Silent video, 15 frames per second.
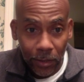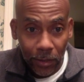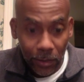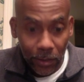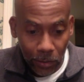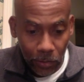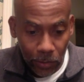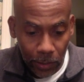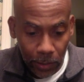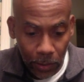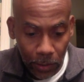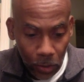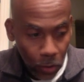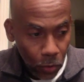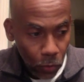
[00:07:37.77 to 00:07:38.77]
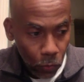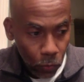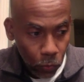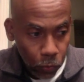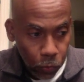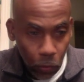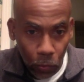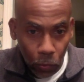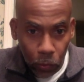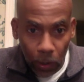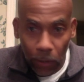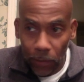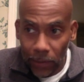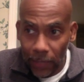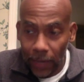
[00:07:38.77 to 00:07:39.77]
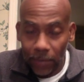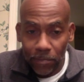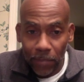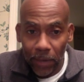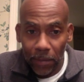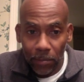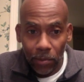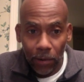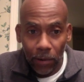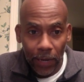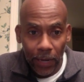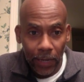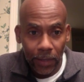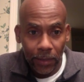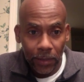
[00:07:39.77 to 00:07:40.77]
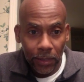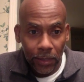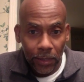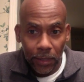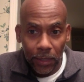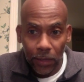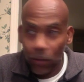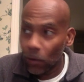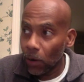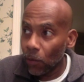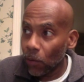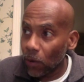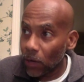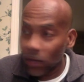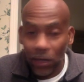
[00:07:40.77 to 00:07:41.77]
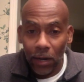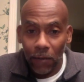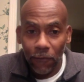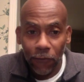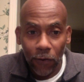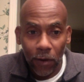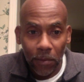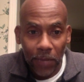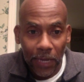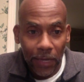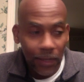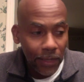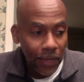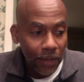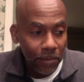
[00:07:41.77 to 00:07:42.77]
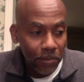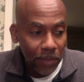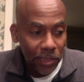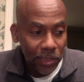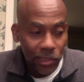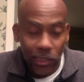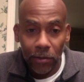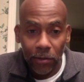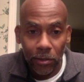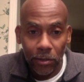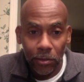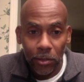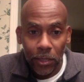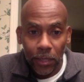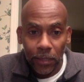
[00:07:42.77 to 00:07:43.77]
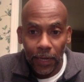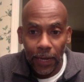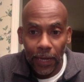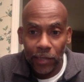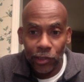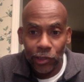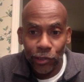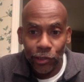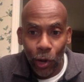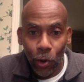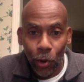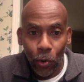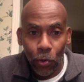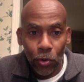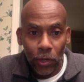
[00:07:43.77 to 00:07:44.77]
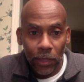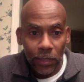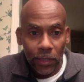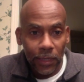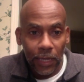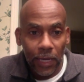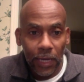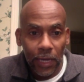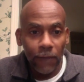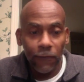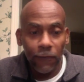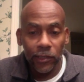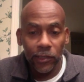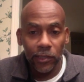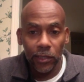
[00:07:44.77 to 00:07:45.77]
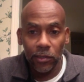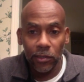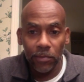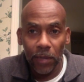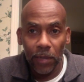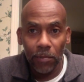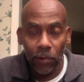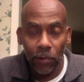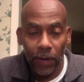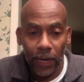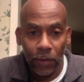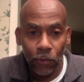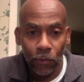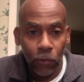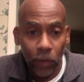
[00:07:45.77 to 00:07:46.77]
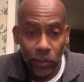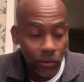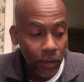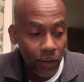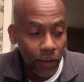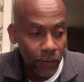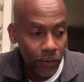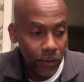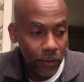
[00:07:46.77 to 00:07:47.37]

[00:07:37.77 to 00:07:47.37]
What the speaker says: Okay, where would that membrane come from in material that has no need for such a membrane whatsoever?